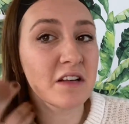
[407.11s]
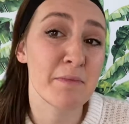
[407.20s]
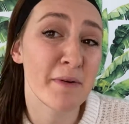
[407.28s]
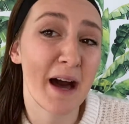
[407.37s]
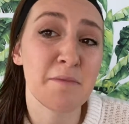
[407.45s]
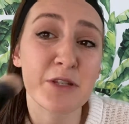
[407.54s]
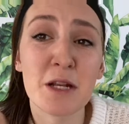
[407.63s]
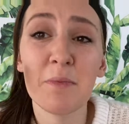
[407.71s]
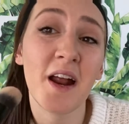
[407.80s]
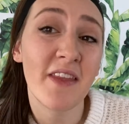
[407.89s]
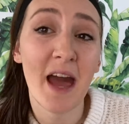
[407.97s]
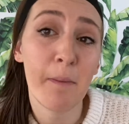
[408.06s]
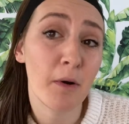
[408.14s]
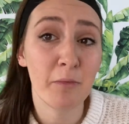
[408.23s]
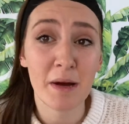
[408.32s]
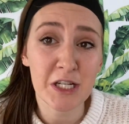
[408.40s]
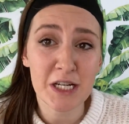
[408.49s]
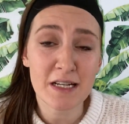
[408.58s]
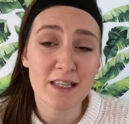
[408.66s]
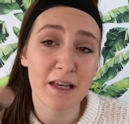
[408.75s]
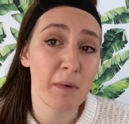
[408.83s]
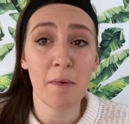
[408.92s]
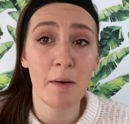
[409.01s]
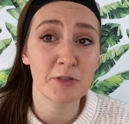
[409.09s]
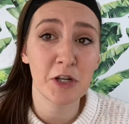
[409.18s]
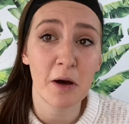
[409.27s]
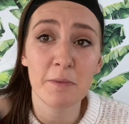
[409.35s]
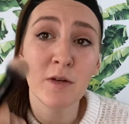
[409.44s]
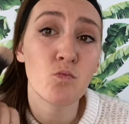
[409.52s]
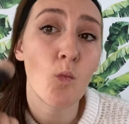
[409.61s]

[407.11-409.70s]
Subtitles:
But I'm just gonna put it on the apple of my cheeks like my mama taught me.